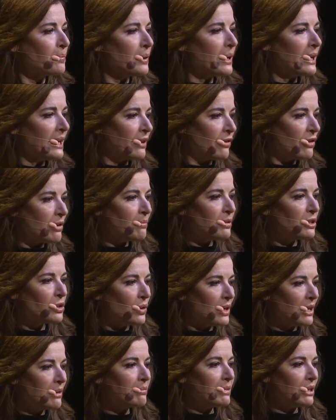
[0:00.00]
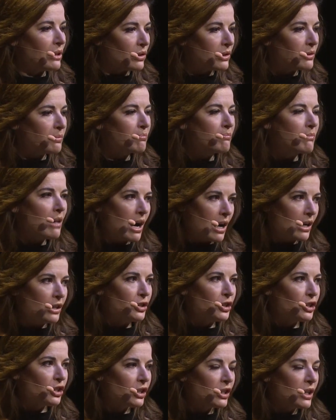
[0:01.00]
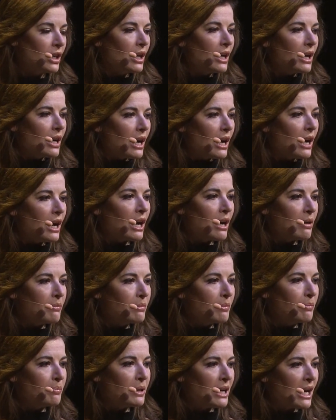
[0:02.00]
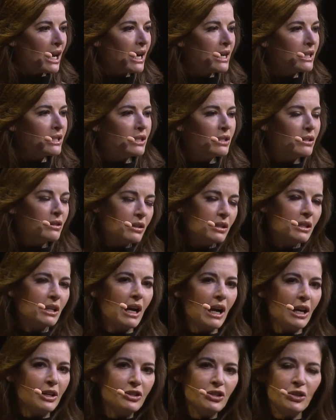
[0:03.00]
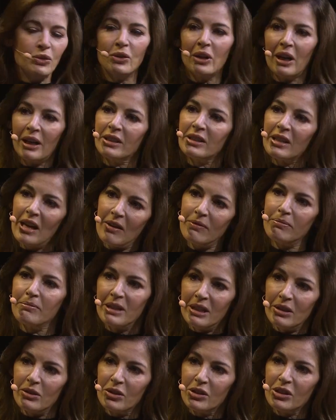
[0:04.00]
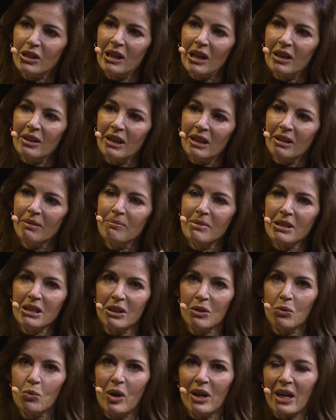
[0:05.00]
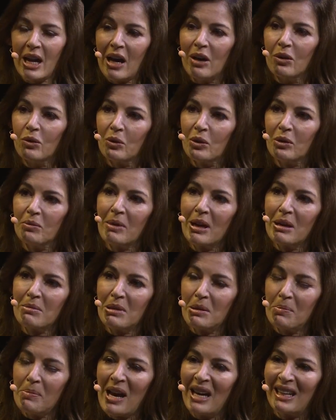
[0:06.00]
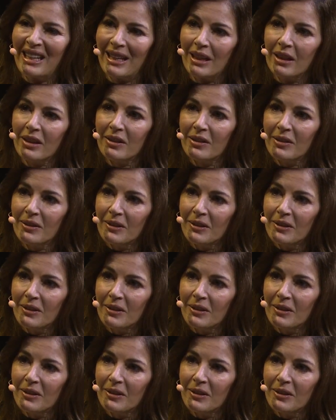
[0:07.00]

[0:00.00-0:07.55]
a picker in between meals much, but I do like to have meals, and I think missing one out would make me panic.